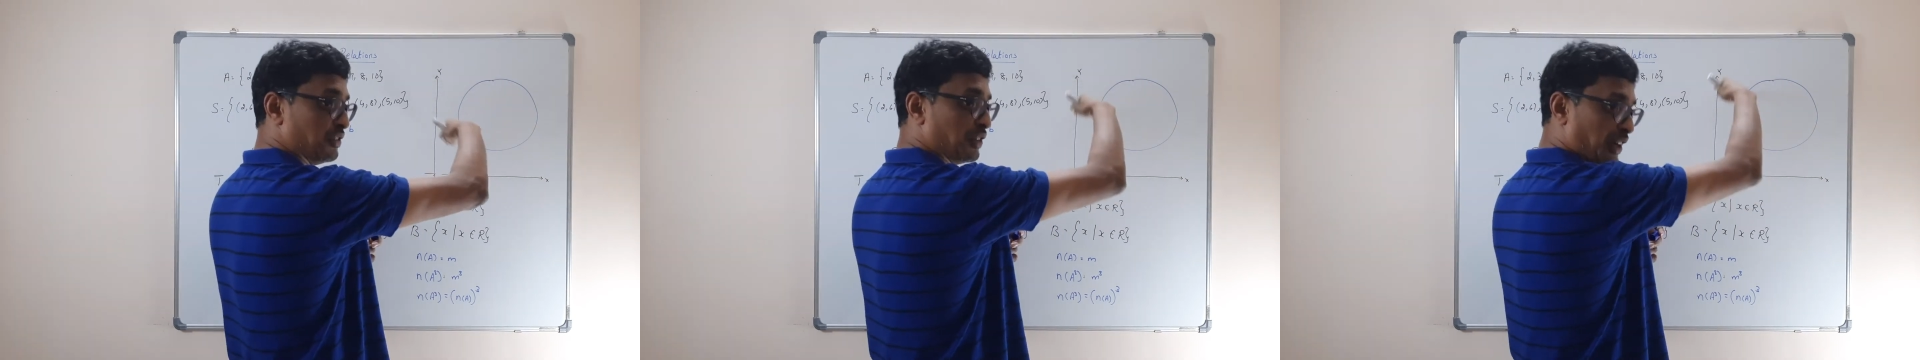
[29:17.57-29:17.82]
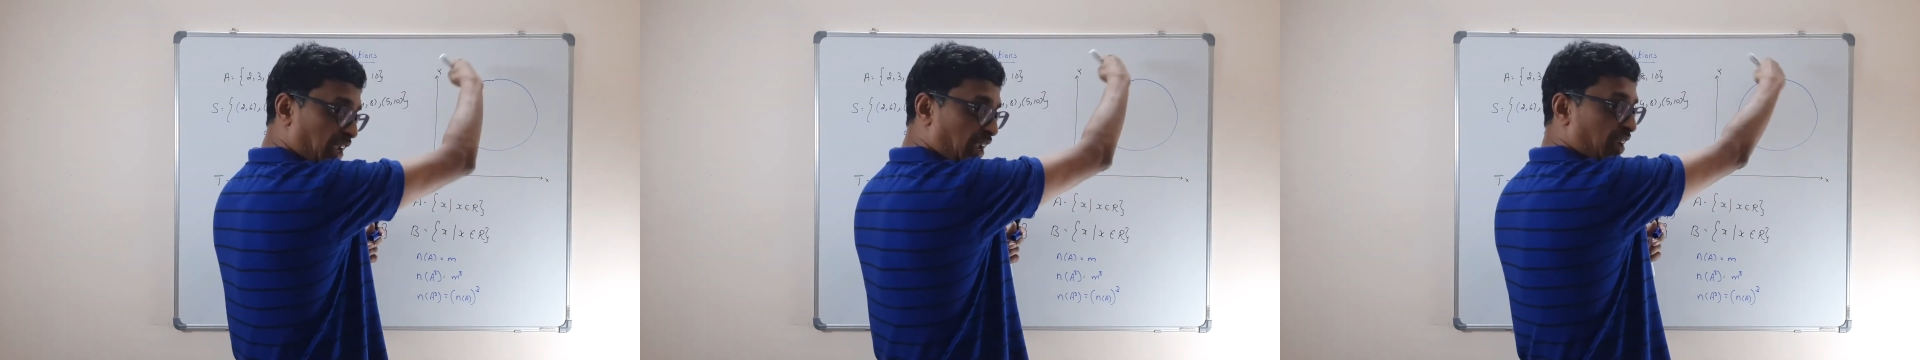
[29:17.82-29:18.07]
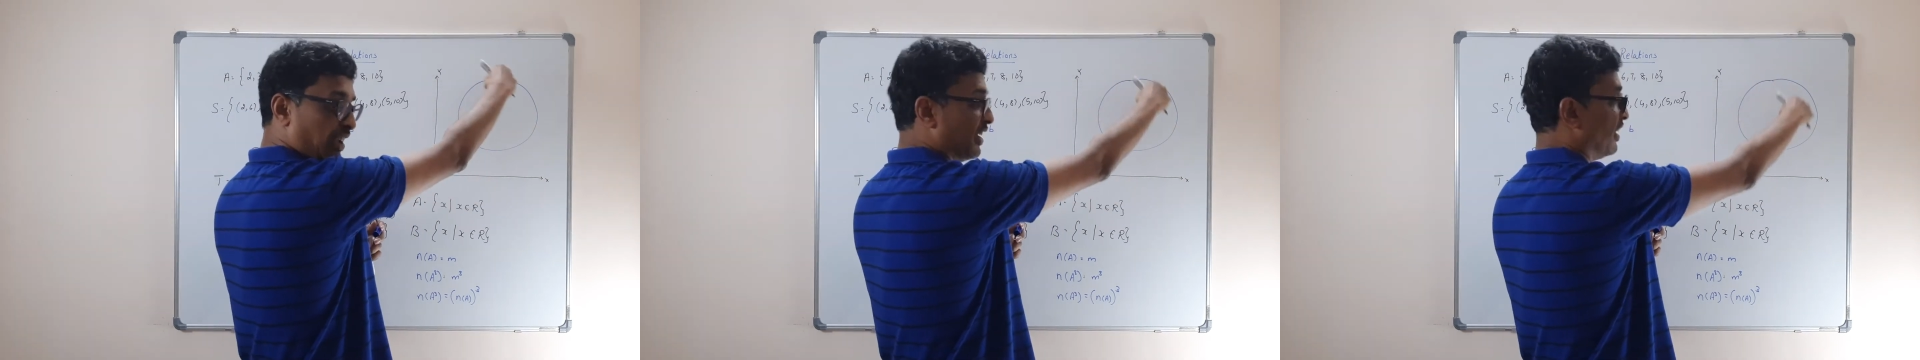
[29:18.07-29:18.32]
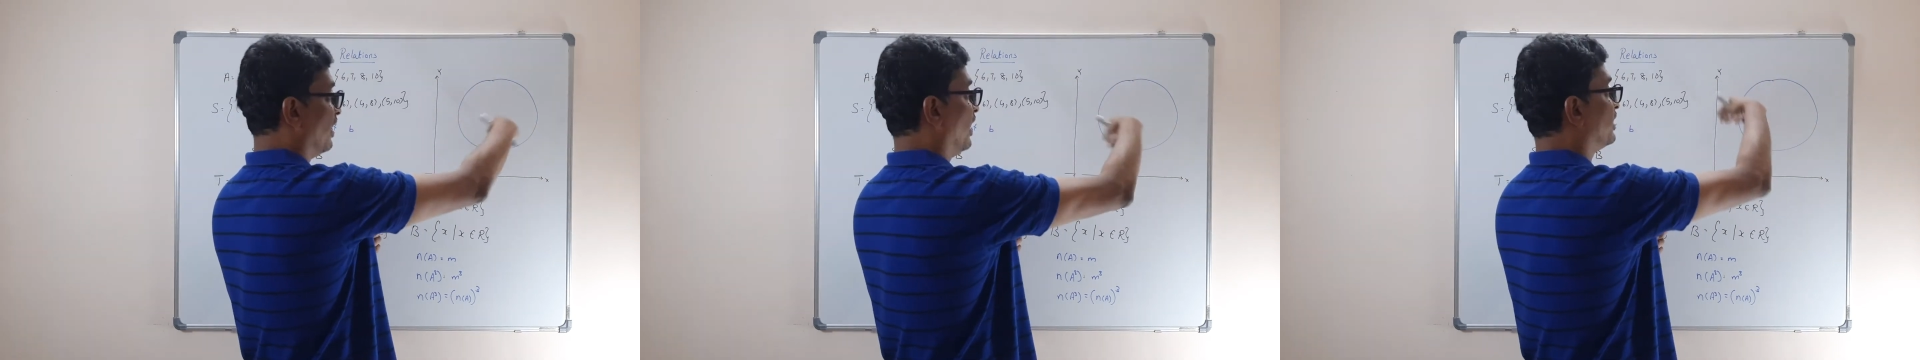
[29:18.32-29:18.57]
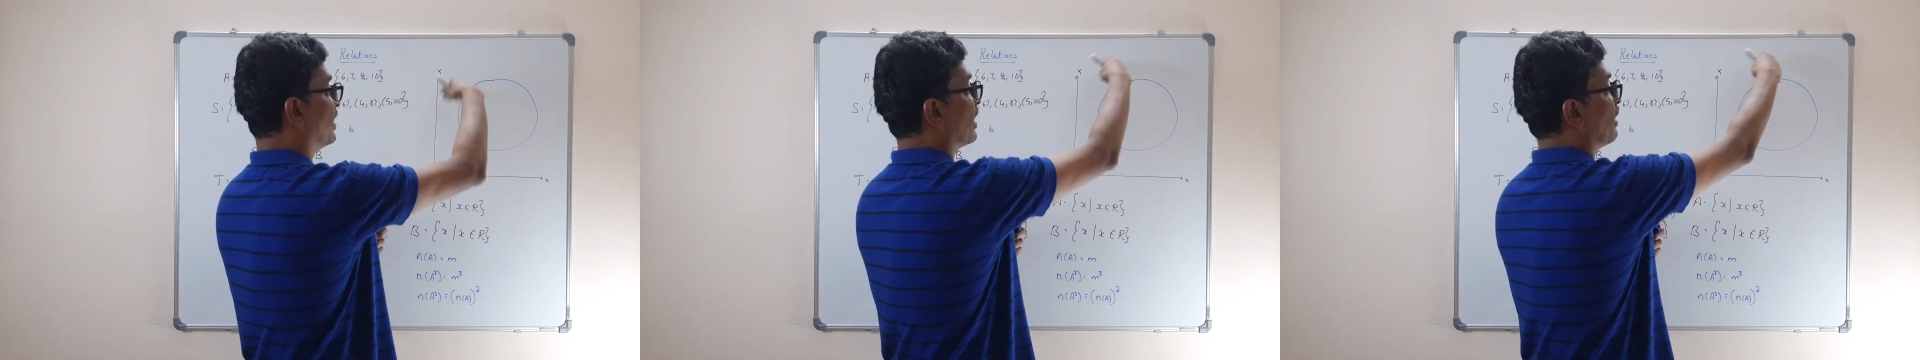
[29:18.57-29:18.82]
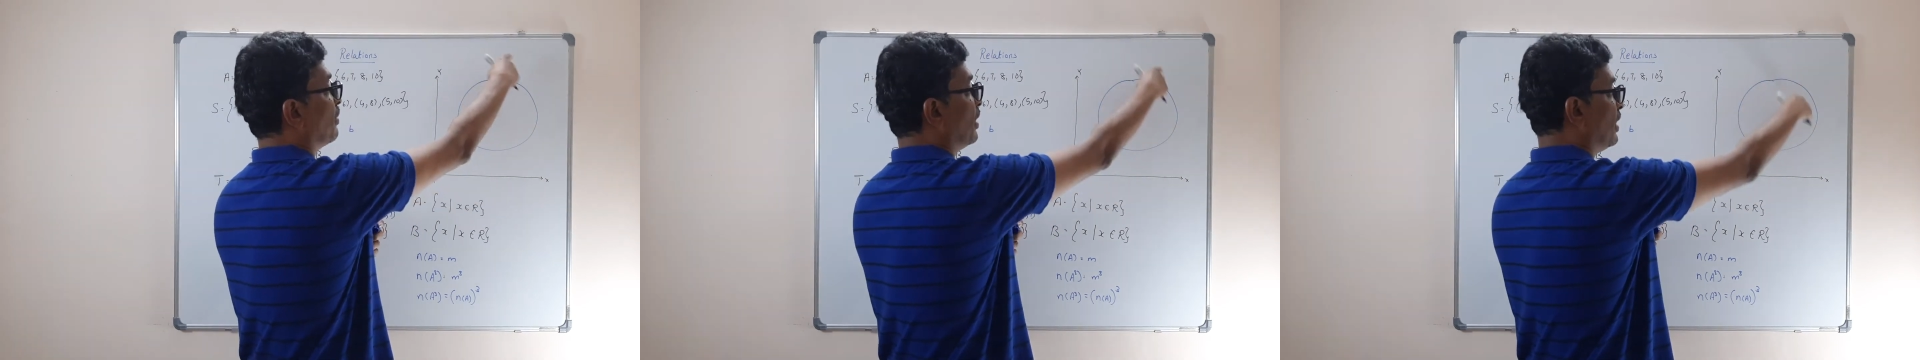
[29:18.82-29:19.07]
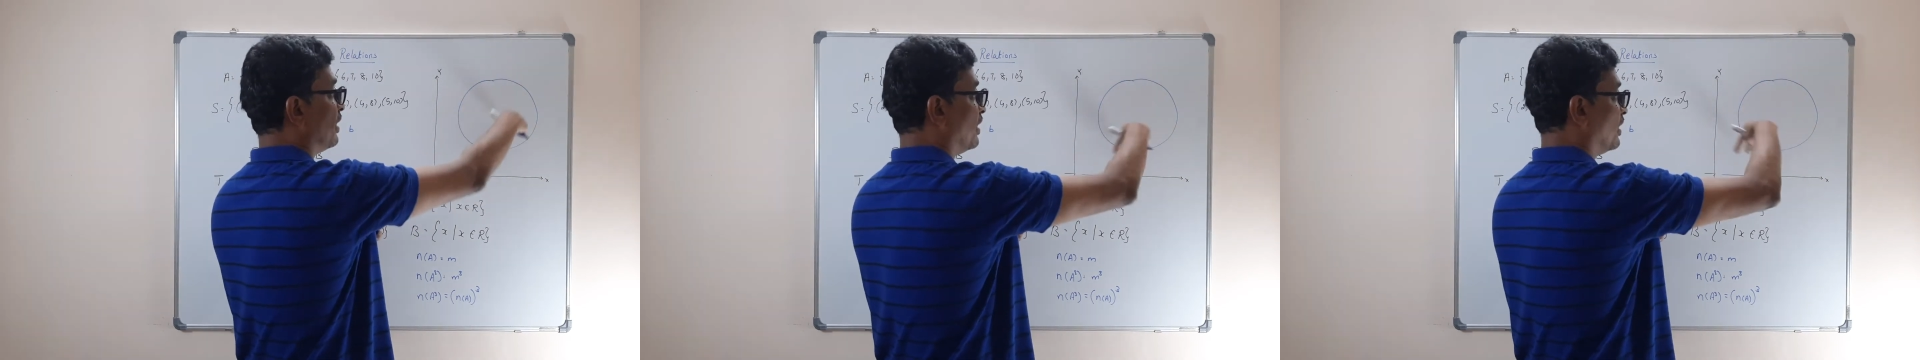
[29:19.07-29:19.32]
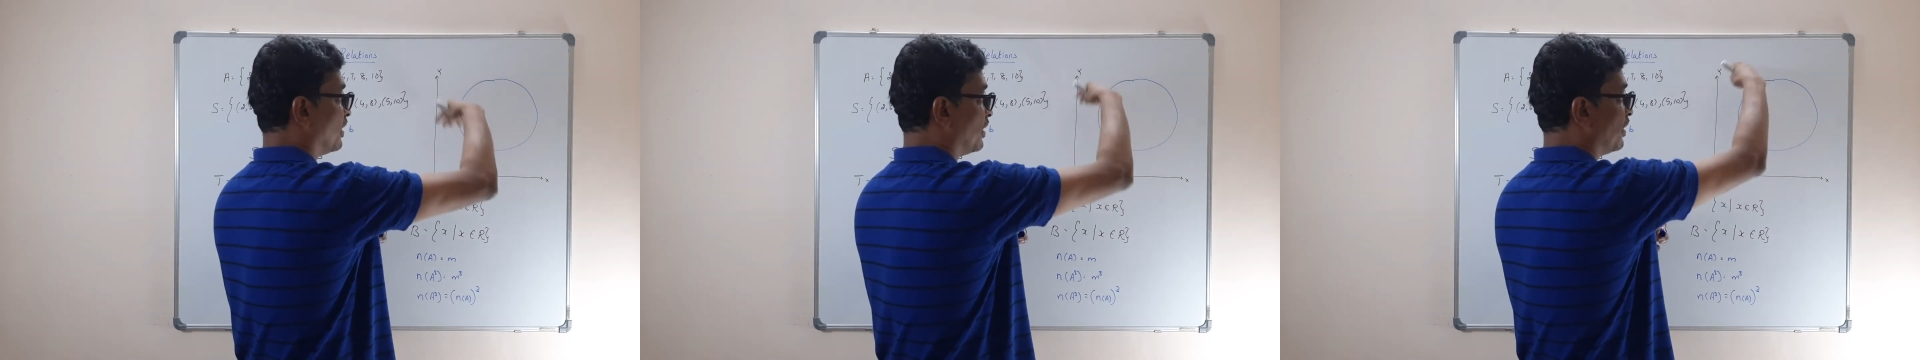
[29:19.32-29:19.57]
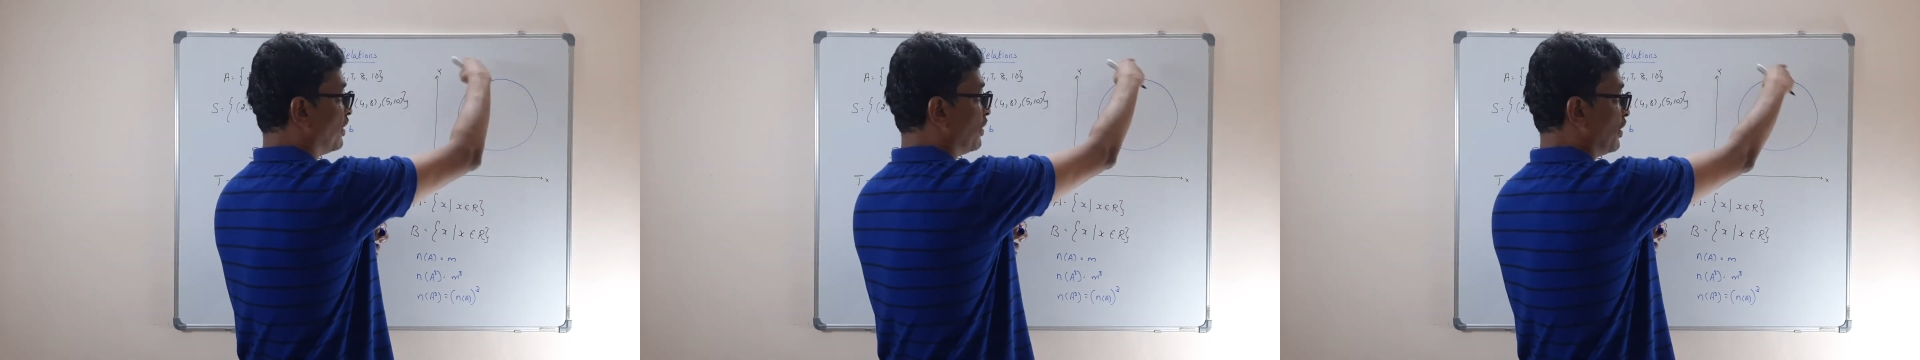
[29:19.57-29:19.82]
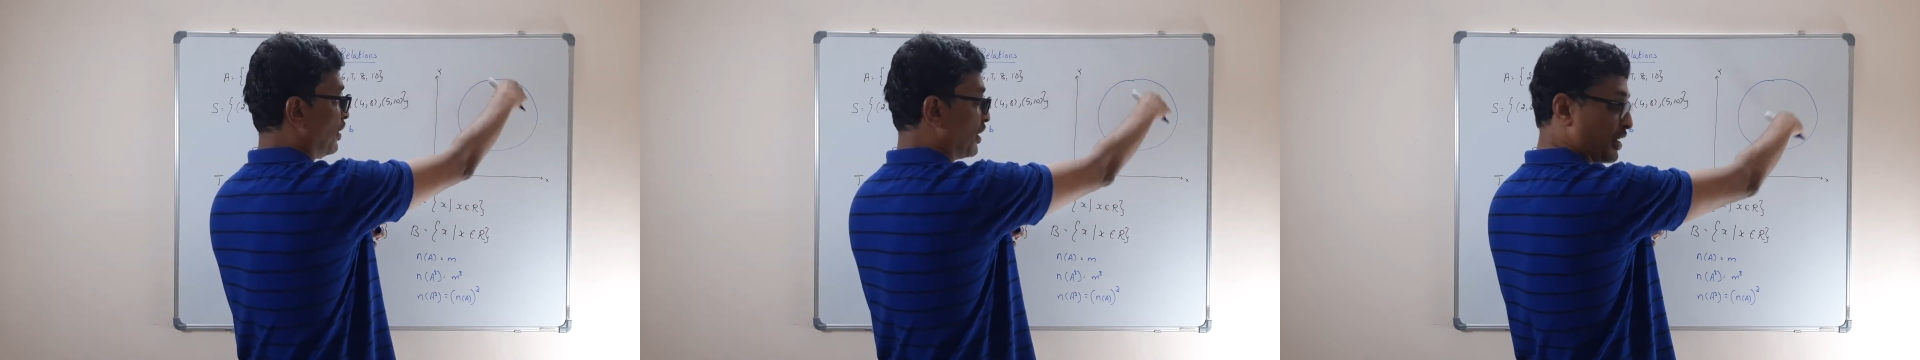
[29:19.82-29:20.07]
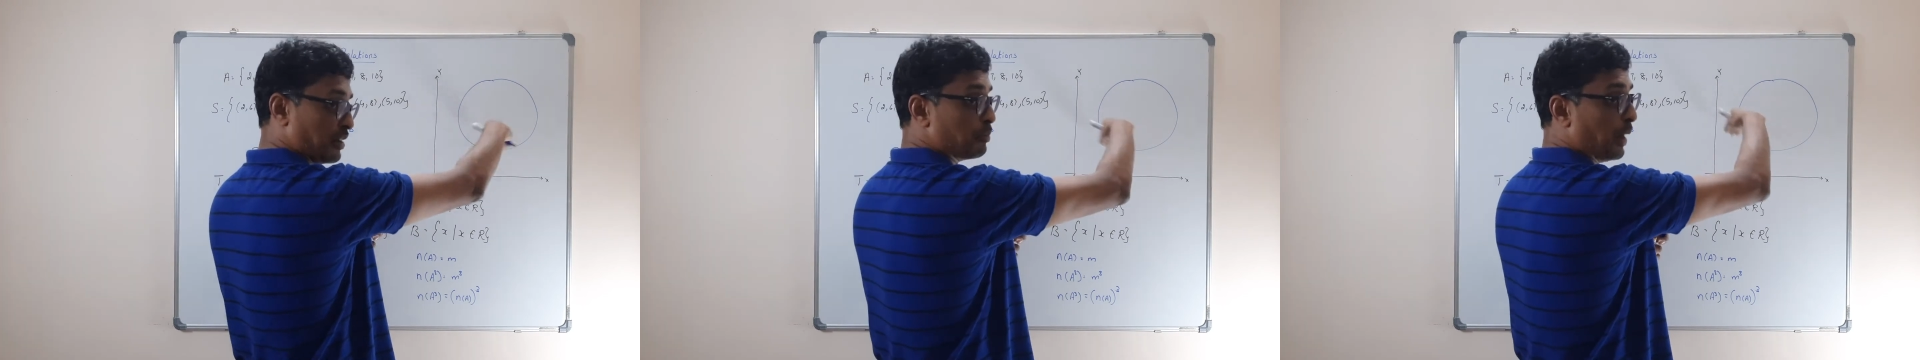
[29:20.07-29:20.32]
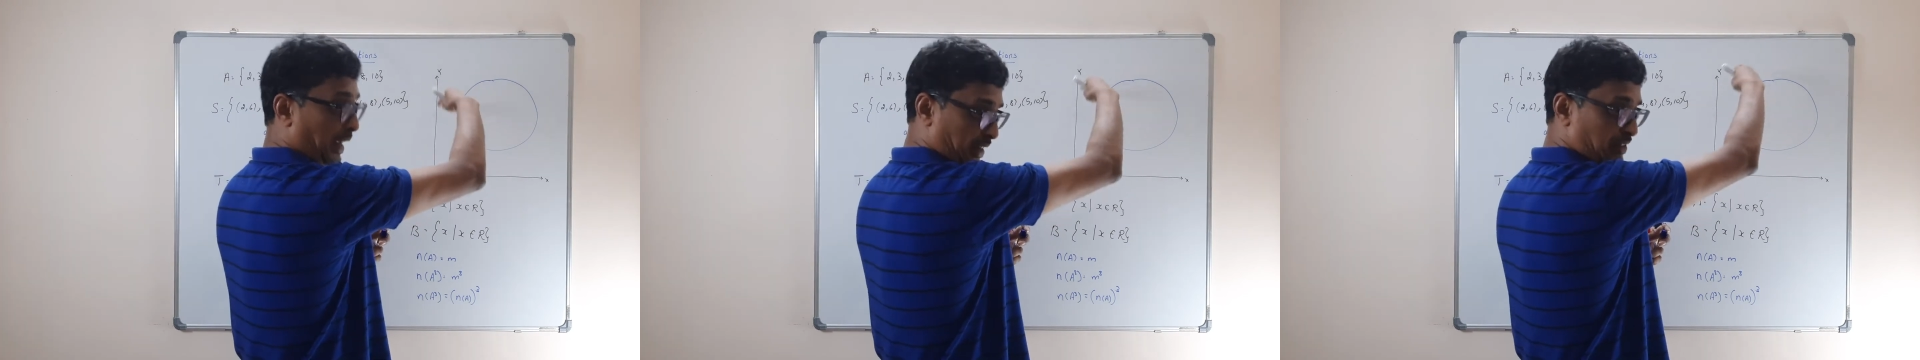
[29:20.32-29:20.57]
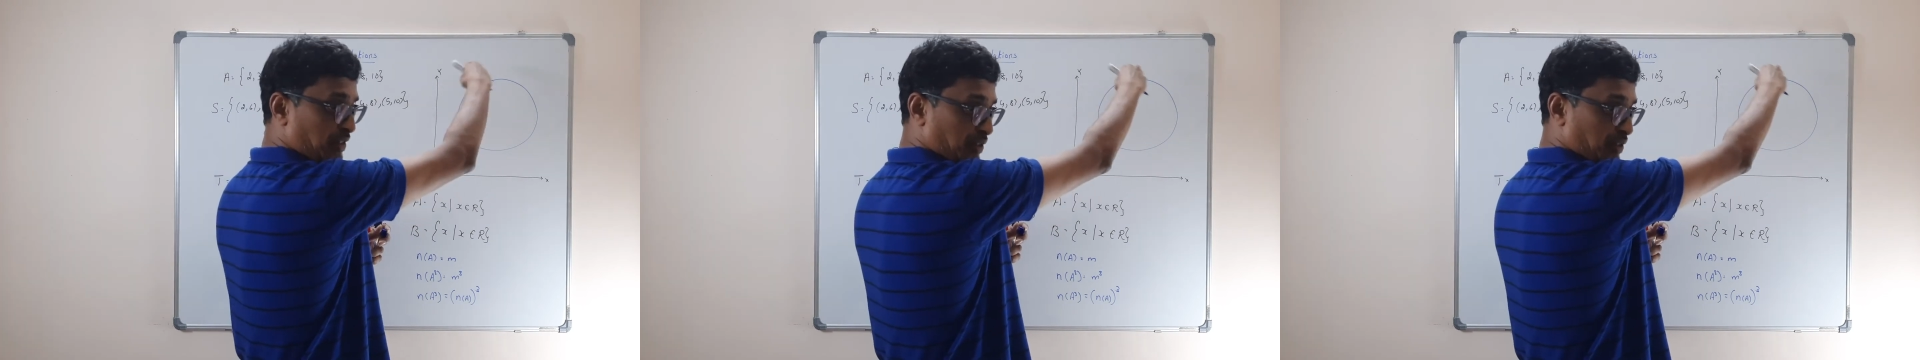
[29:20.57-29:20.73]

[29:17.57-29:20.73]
Okay, and they have a ordered pairs.